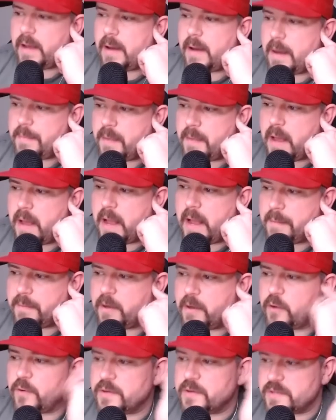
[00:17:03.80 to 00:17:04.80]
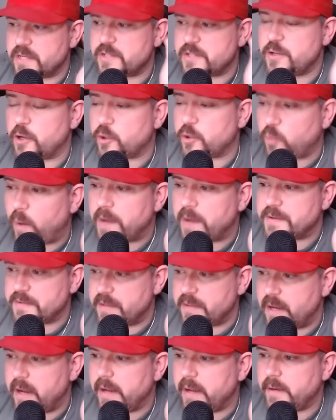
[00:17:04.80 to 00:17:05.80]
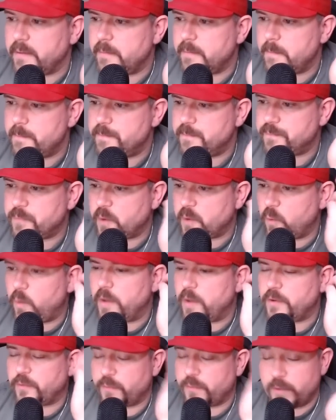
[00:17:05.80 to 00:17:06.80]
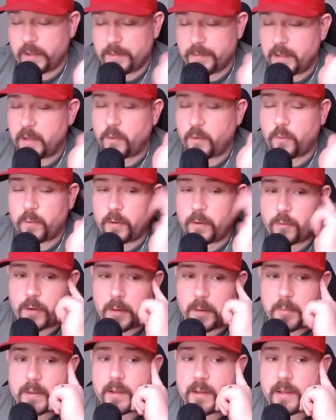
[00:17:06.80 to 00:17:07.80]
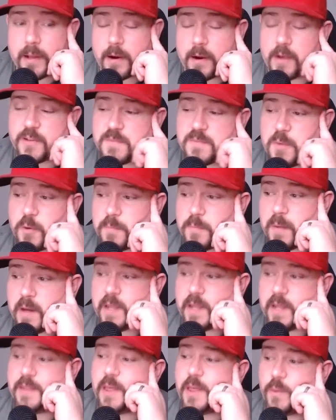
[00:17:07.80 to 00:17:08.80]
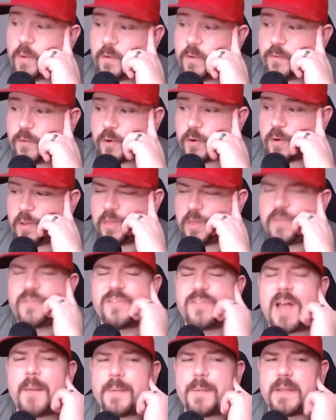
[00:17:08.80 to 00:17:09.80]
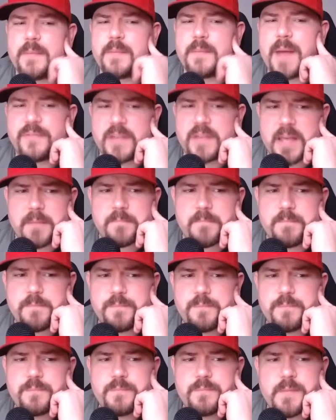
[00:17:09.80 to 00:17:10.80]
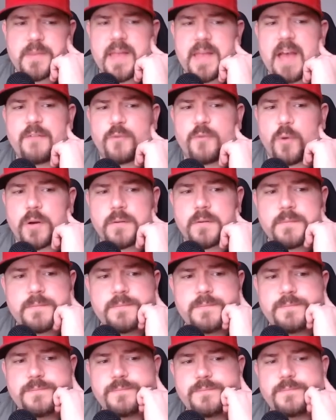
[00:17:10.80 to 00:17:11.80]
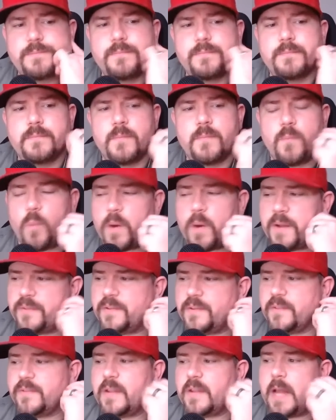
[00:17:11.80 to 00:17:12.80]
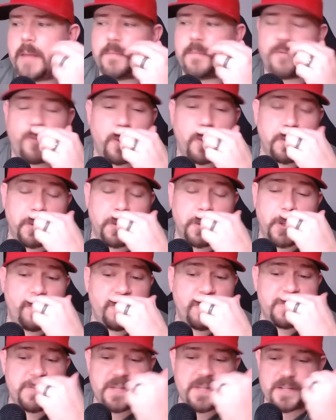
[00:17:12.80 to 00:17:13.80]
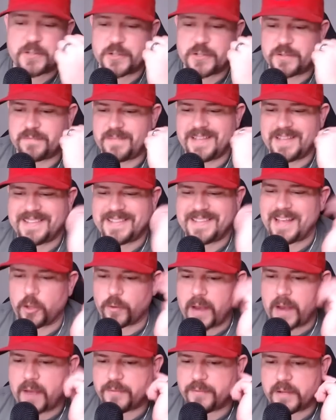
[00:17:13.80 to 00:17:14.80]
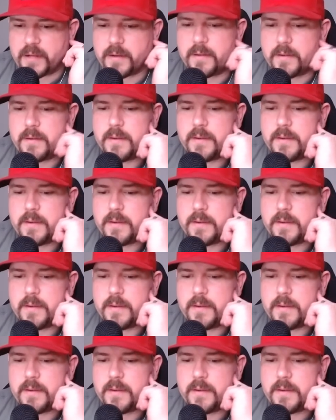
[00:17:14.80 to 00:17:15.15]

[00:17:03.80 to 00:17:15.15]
I'm going to criticize Nurk twice tonight. Once for the incredibly hilarious smoked bunny, the other one for sloppy in the passing game in the half court. 1 assist tonight, 4 turnovers. He telegraphed it.